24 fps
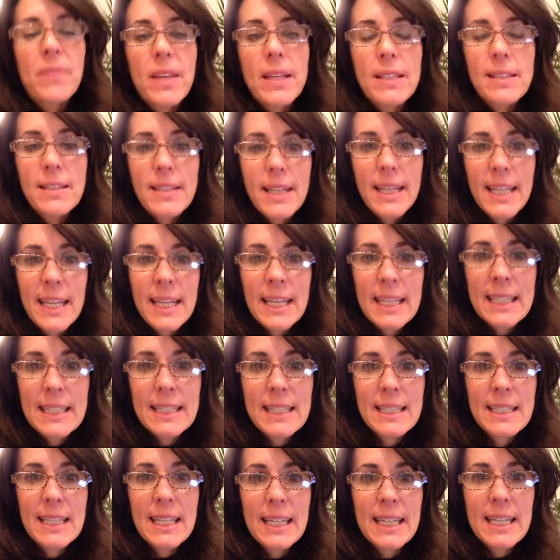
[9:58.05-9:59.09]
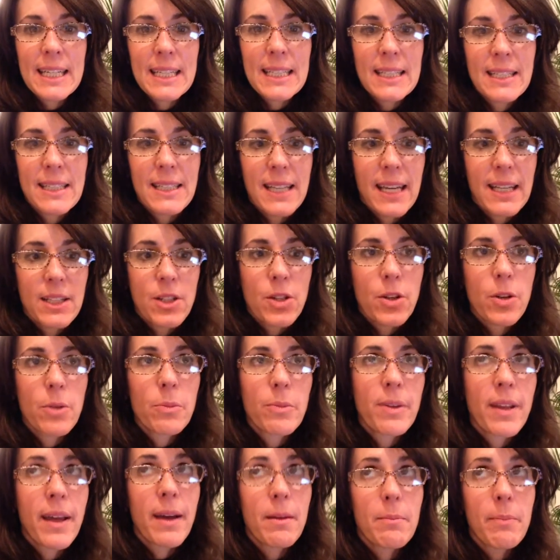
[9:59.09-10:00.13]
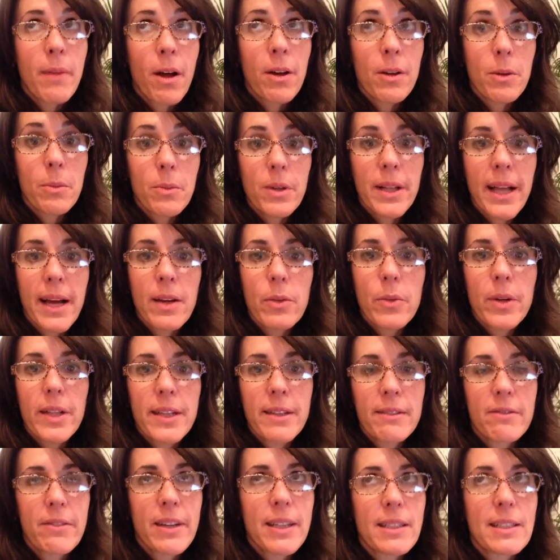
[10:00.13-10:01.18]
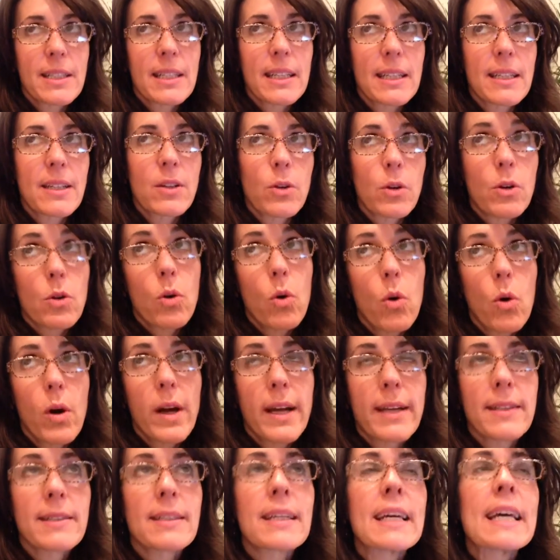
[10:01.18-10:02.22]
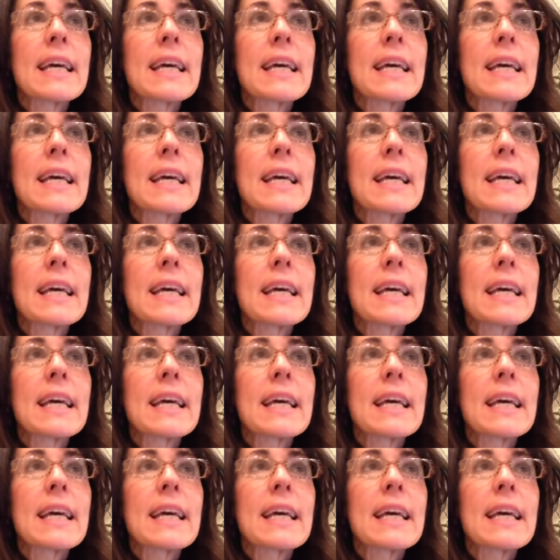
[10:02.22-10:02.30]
Stickiness is a term that Malcolm Gladwell invented or coined